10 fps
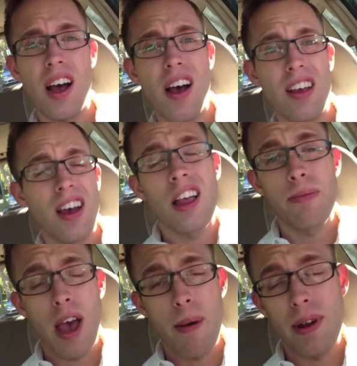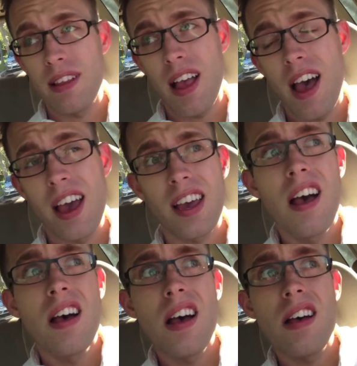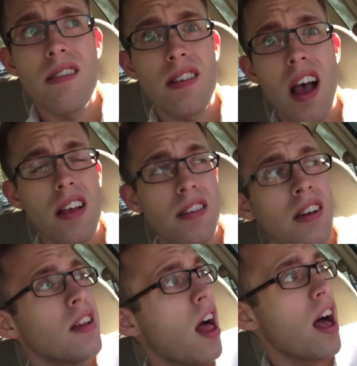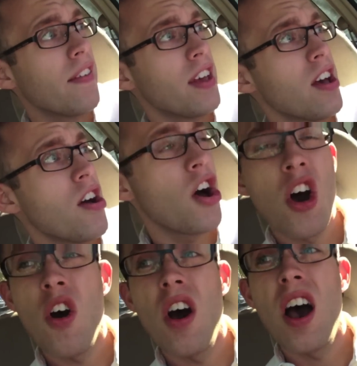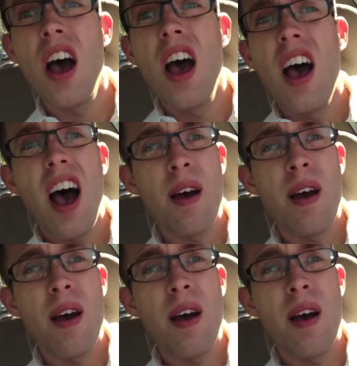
Calls me up and he's like, I so love you.